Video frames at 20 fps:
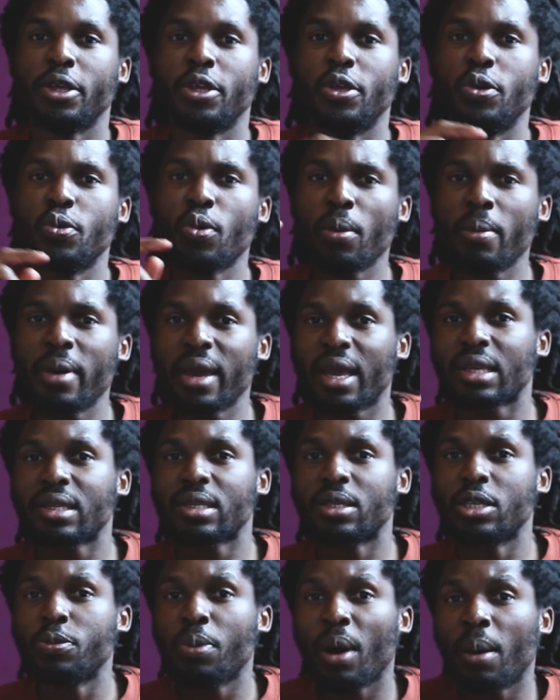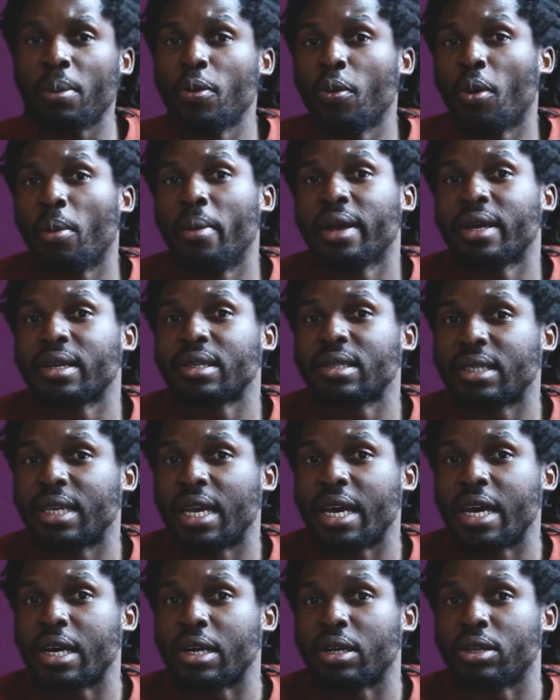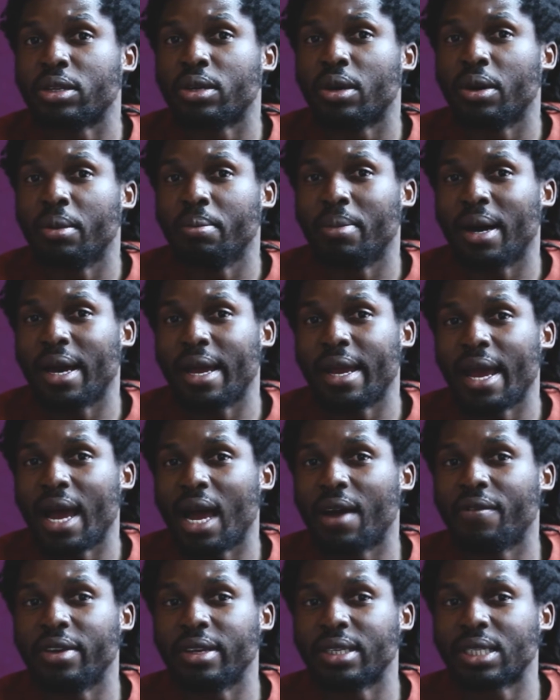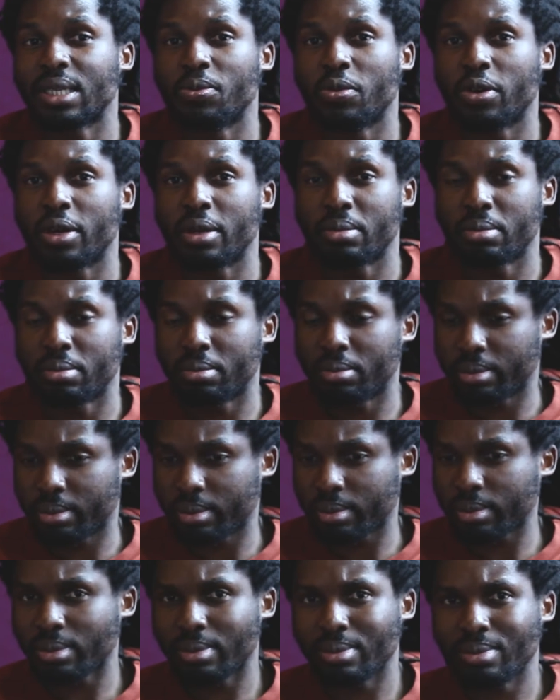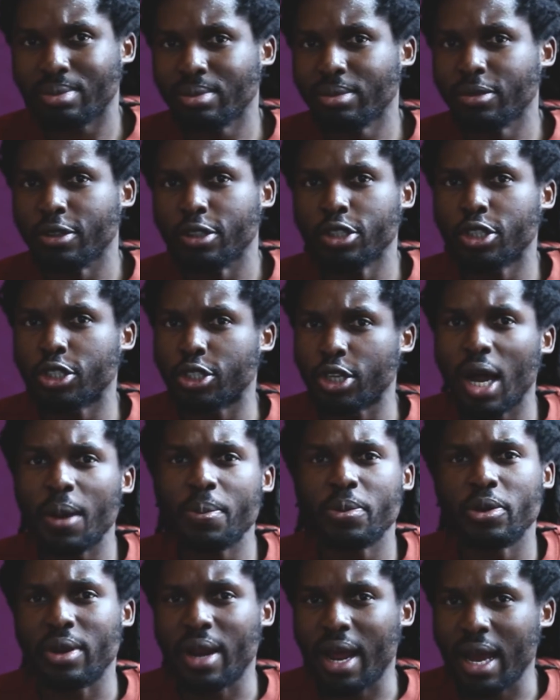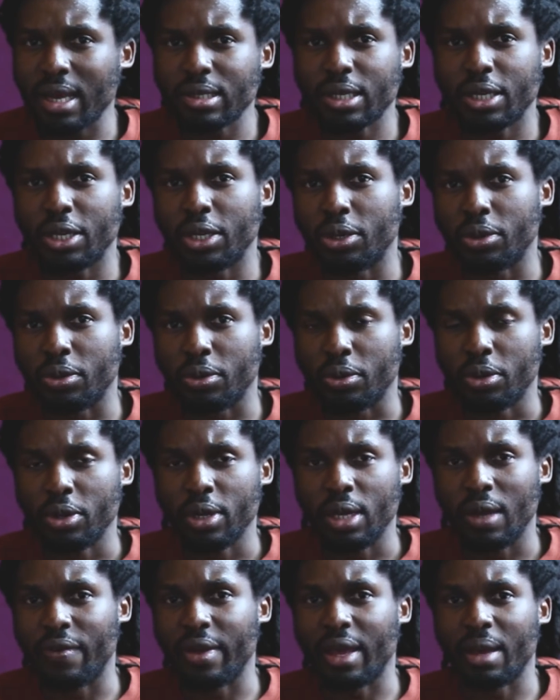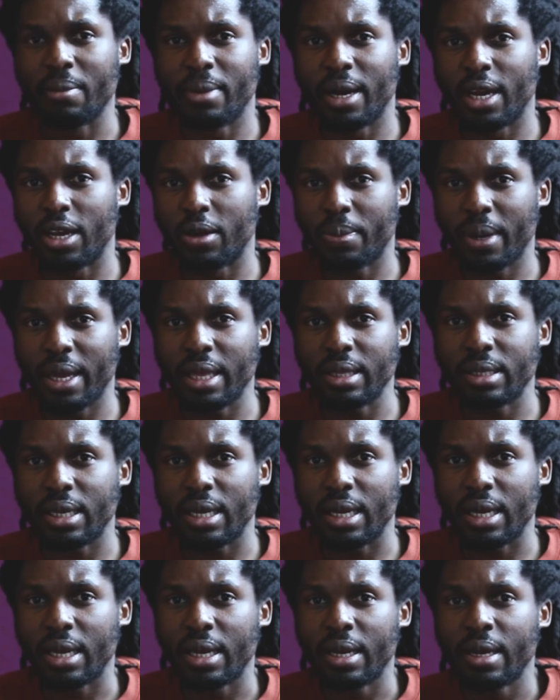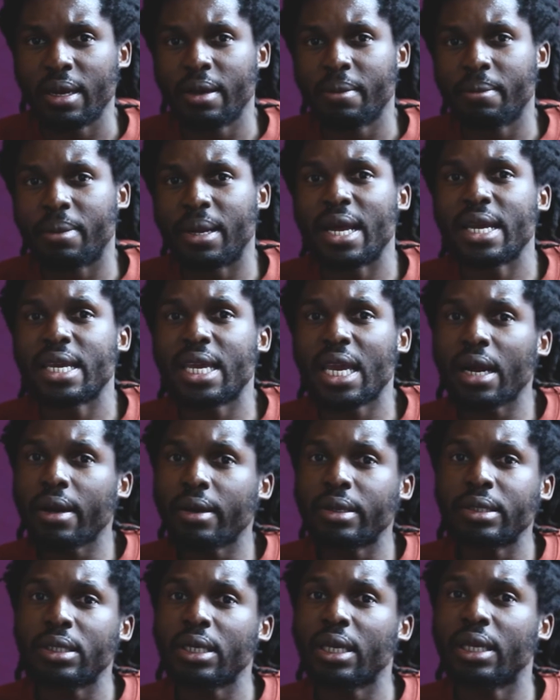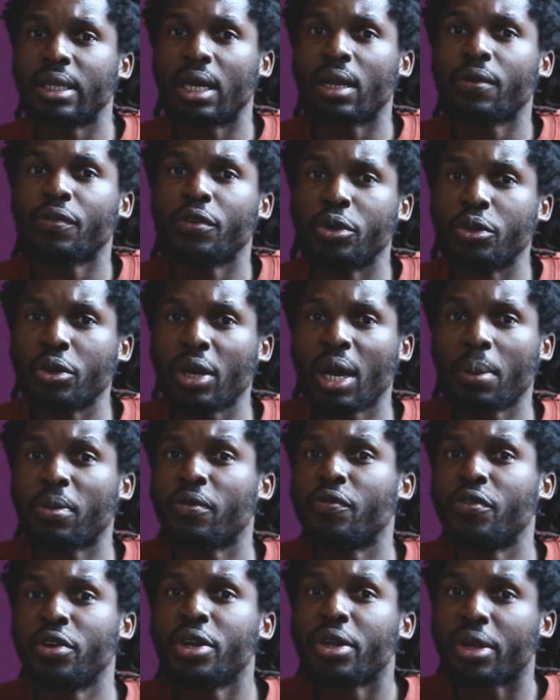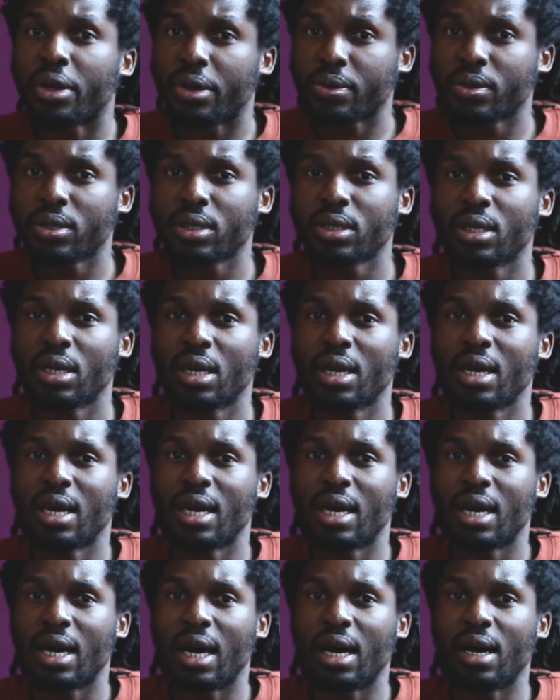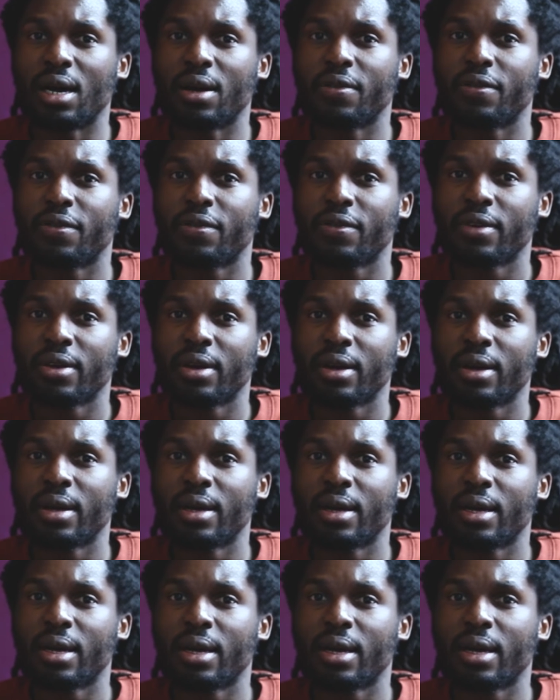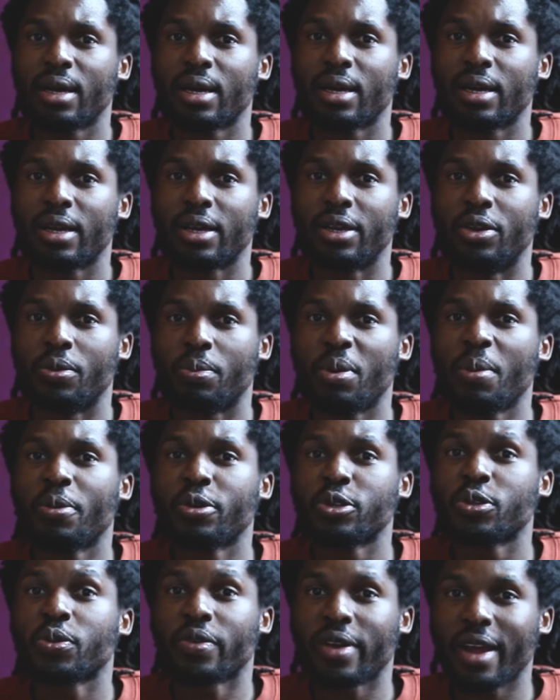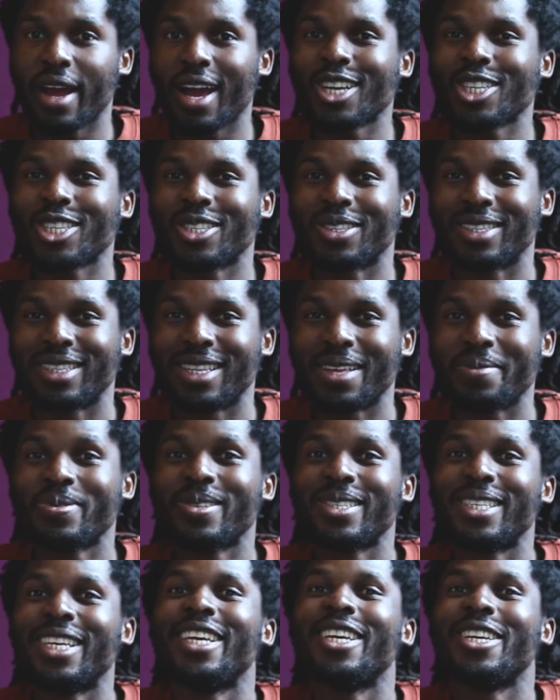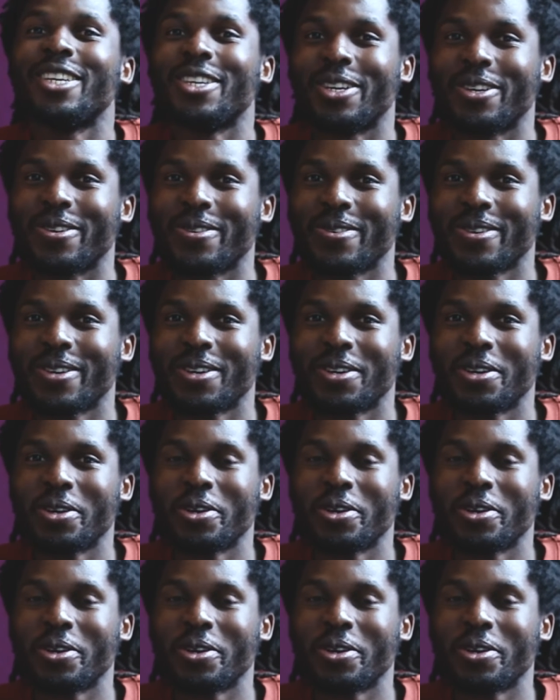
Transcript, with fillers: You won't make a. You probably won't make a sale by having someone stop you and asking you if they can buy your painting. But I guarantee that if you do a couple of videos of you know people's reaction, them seeing you,